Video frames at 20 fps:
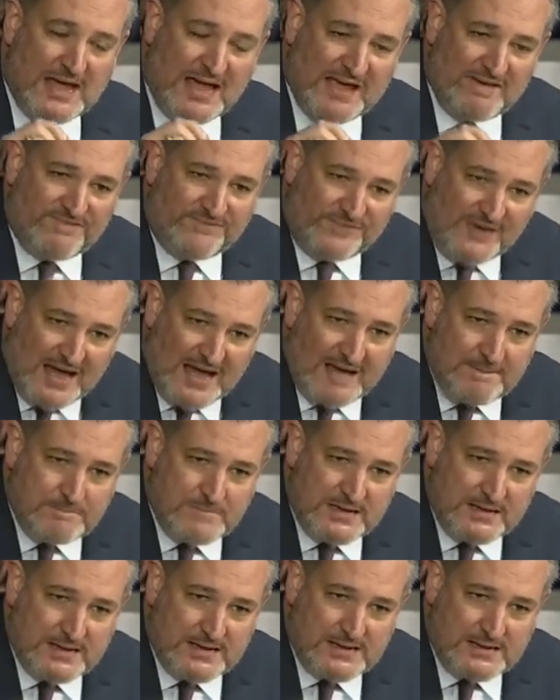a $5
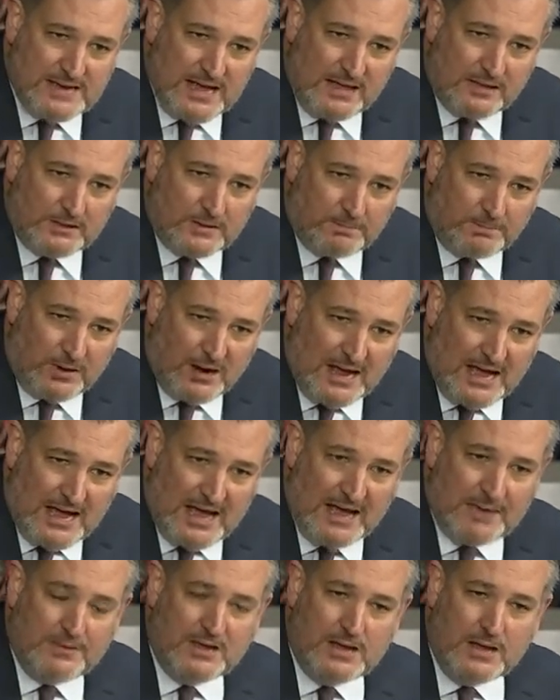million
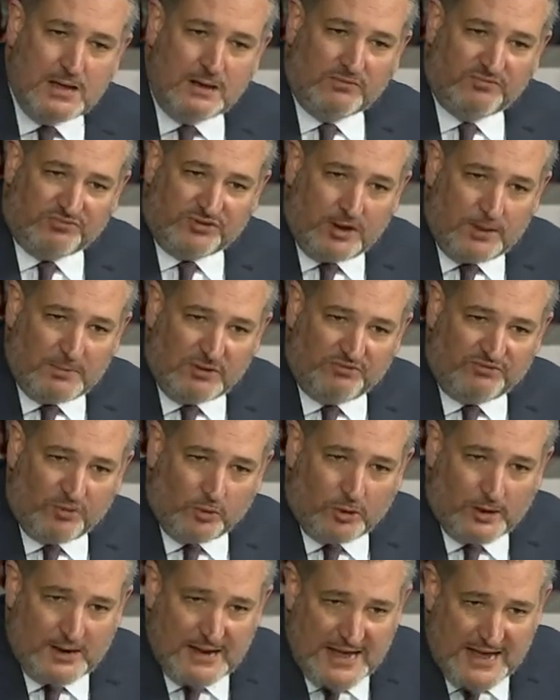bribe from a
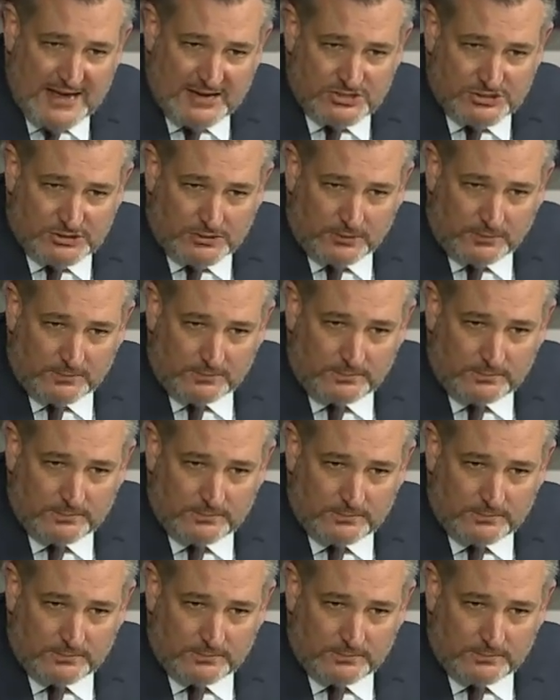foreign national?